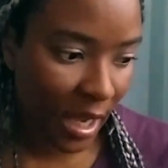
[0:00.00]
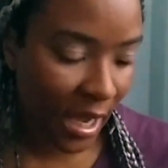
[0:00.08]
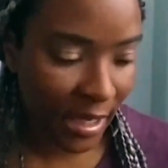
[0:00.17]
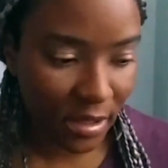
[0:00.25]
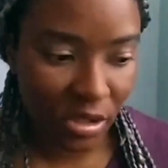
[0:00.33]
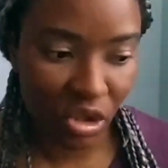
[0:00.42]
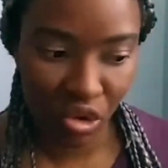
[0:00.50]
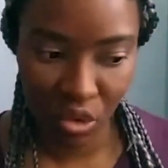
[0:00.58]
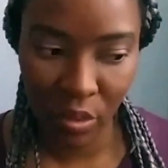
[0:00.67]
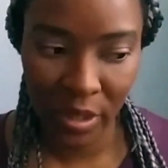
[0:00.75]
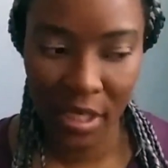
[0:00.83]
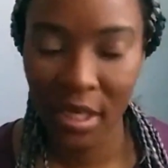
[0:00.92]
and
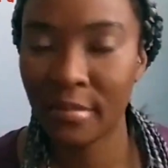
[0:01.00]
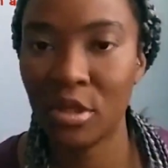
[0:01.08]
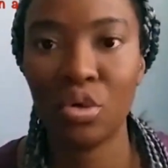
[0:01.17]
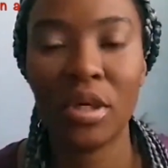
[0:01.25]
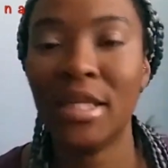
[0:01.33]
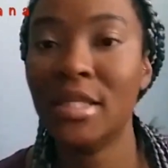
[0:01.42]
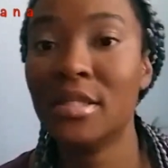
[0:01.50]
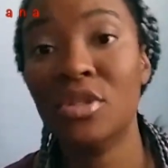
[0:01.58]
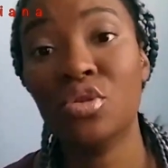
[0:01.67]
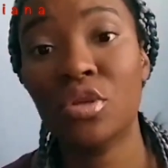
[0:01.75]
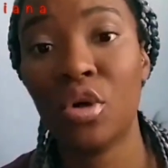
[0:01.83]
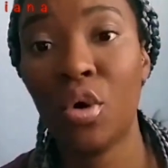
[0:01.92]
Sui. I mean, you can listen
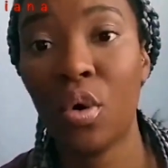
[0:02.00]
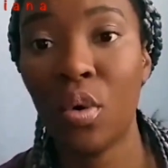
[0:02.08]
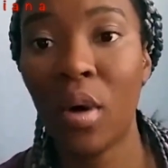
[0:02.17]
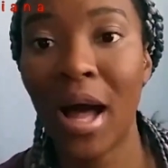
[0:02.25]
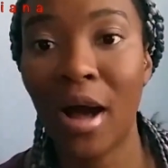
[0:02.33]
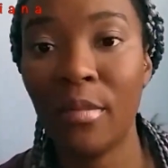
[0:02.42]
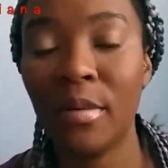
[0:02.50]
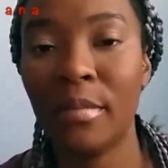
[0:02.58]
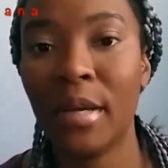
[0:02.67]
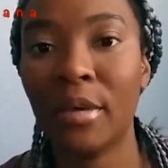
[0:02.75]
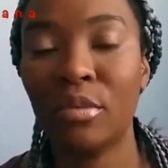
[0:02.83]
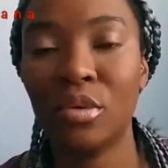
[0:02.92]
to the whole
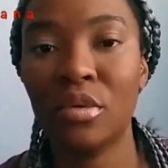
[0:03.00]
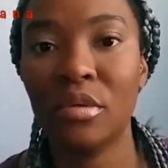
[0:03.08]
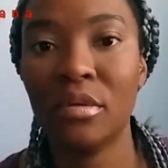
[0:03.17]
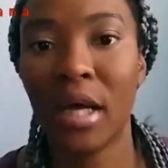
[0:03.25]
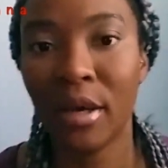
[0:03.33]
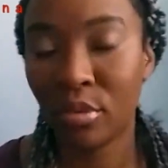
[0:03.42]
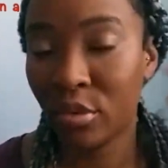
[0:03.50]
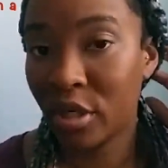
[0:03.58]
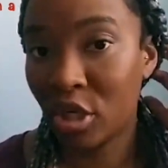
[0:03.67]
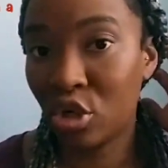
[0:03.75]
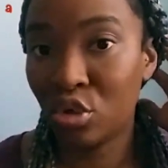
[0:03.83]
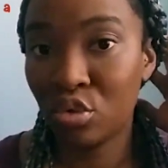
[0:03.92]
album. I will
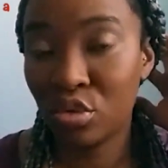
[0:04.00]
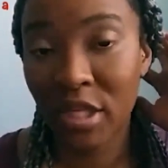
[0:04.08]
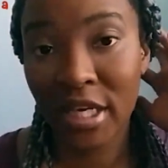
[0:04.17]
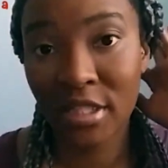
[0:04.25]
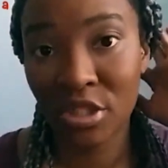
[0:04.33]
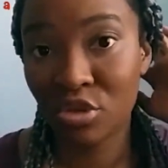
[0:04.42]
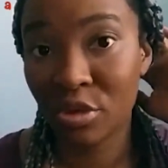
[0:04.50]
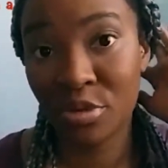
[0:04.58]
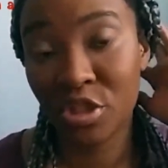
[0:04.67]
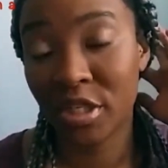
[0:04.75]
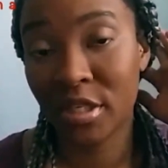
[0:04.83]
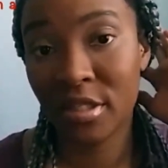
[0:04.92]
include a
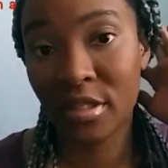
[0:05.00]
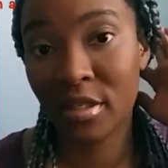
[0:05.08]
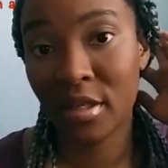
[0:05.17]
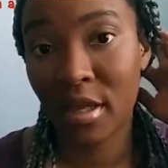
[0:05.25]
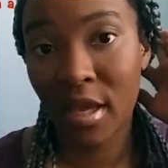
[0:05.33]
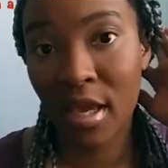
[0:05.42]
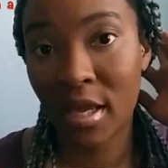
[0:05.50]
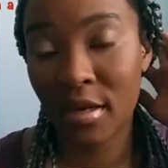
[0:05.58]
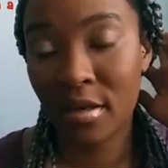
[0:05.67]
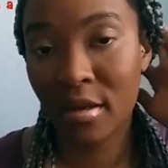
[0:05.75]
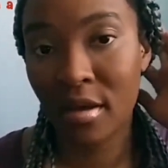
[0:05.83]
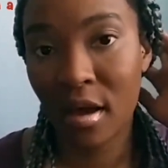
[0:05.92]
description
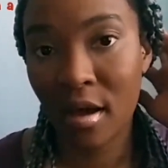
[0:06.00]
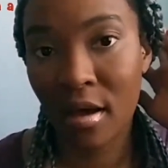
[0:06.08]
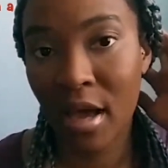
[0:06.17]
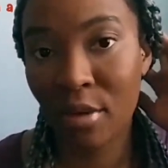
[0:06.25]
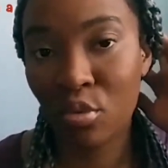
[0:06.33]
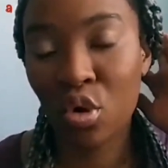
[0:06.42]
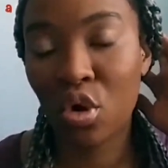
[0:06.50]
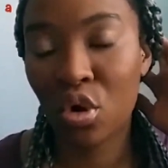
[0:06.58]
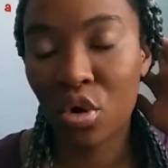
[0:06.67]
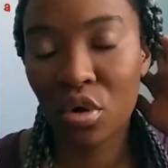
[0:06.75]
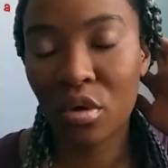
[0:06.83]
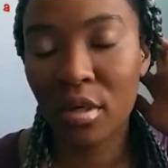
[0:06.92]
in I will
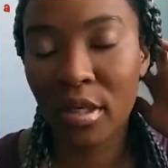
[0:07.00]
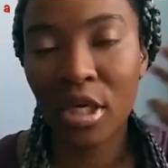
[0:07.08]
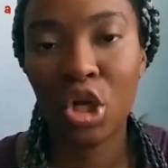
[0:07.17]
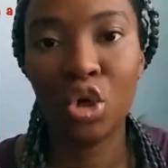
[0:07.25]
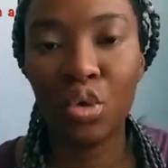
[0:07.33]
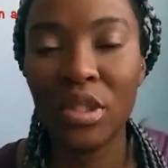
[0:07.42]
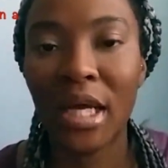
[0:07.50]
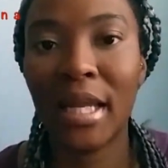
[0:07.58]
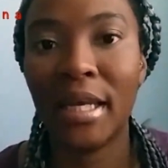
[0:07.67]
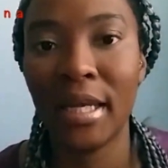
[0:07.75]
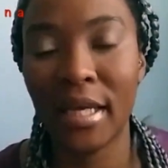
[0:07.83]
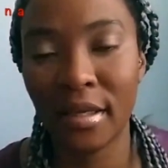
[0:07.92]
include a
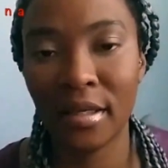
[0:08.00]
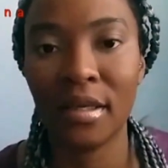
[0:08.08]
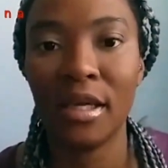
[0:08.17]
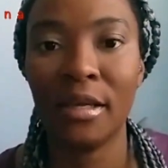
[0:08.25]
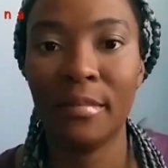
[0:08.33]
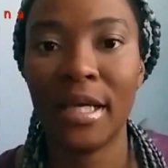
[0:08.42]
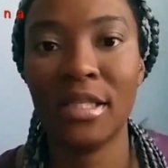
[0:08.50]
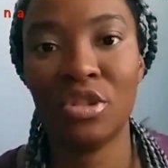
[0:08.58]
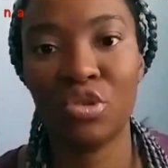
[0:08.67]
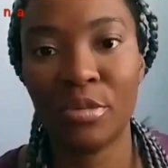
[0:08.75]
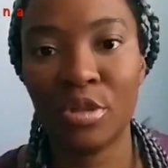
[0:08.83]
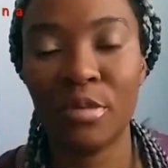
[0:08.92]
link in my
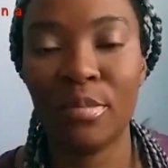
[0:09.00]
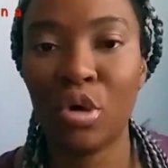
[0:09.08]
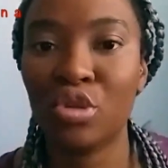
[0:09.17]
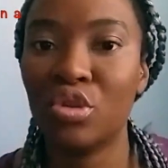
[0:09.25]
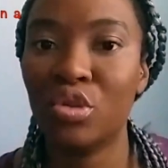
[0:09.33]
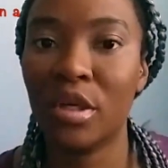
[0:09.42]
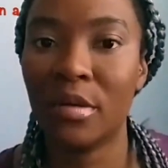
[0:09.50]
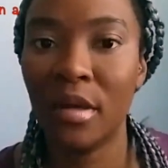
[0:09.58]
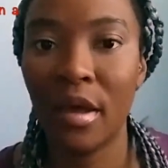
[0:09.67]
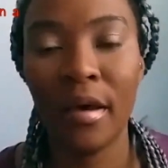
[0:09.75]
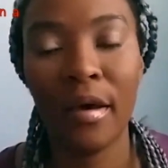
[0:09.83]
description box so you can